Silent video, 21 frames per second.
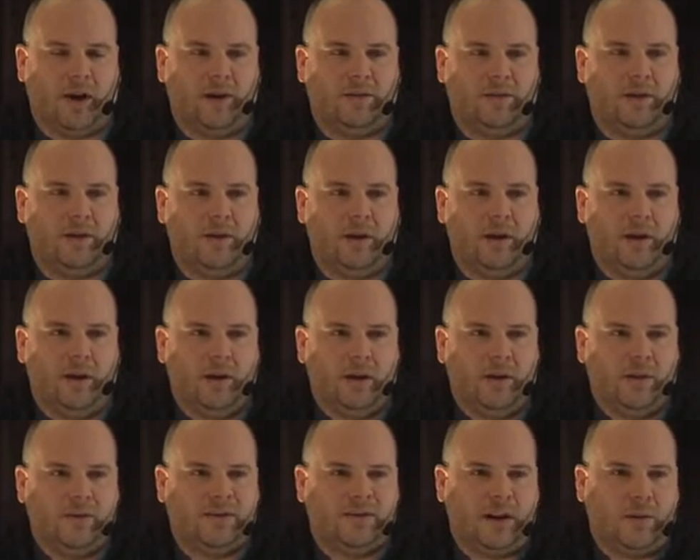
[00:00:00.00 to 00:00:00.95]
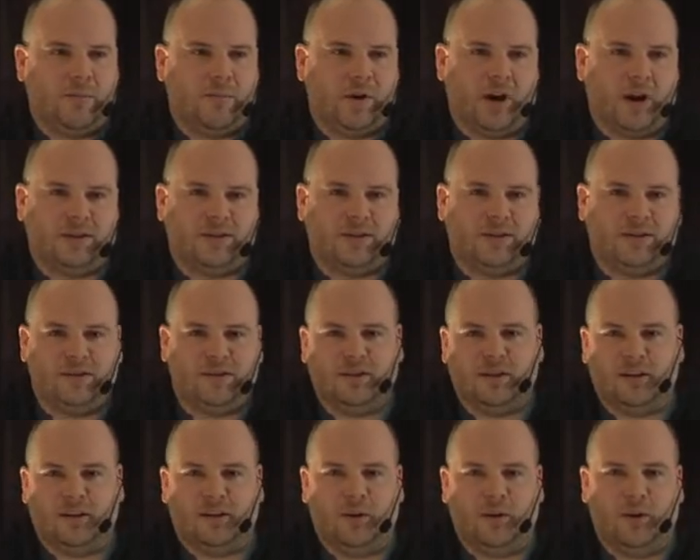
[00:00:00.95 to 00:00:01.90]
of the same processes
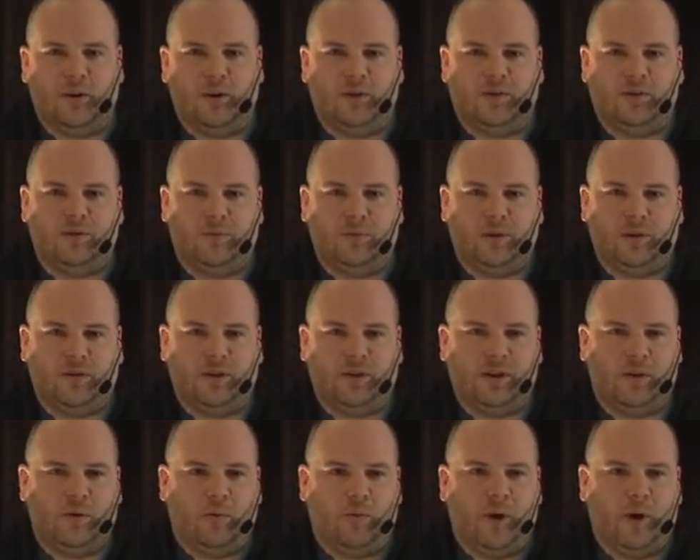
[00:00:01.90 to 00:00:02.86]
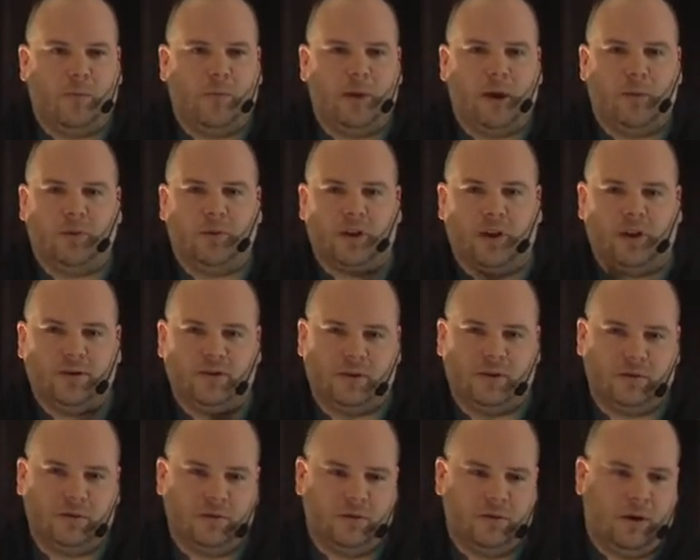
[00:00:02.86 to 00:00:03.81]
that go into building a web
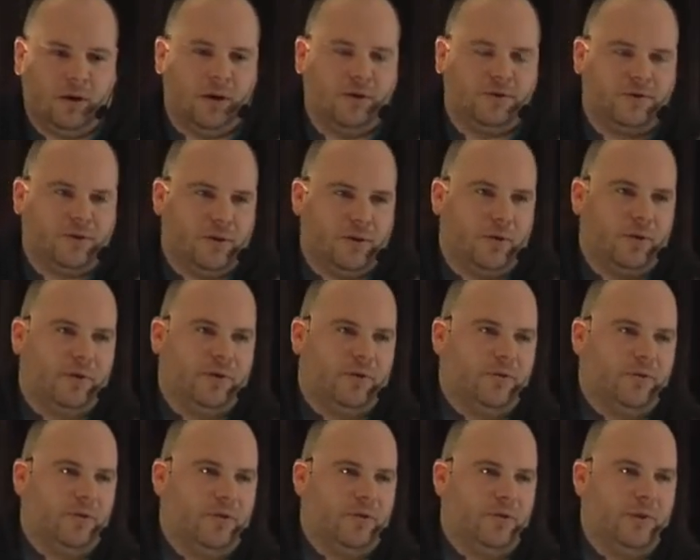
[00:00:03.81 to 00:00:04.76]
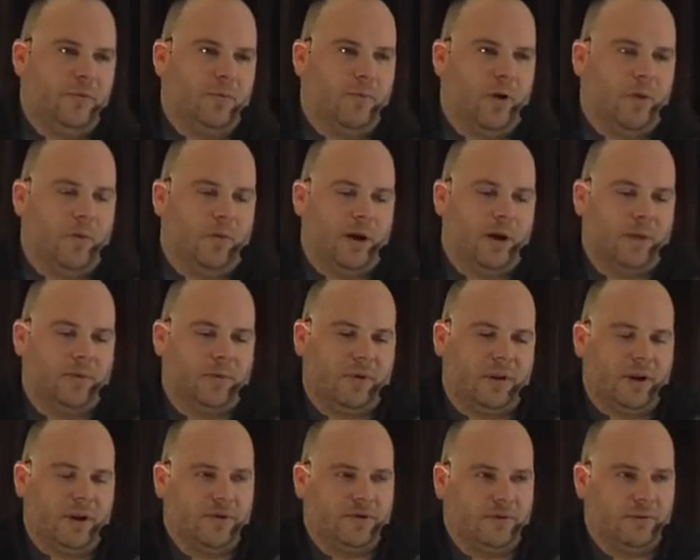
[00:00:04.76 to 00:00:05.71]
application also go into doing a mobile
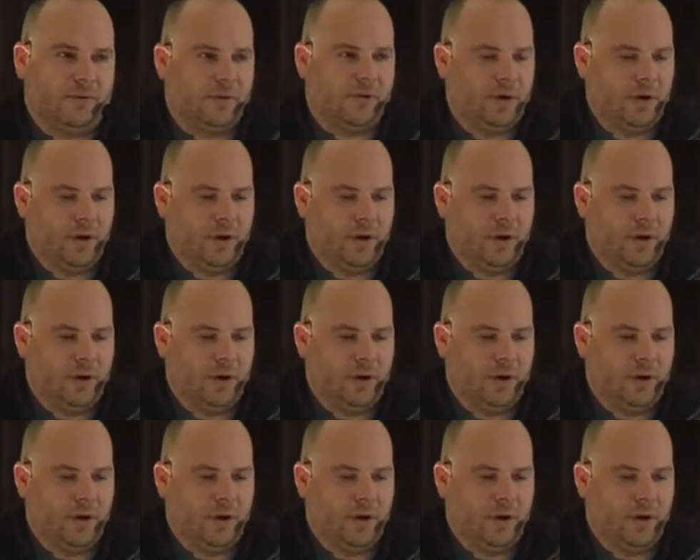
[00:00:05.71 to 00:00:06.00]
application.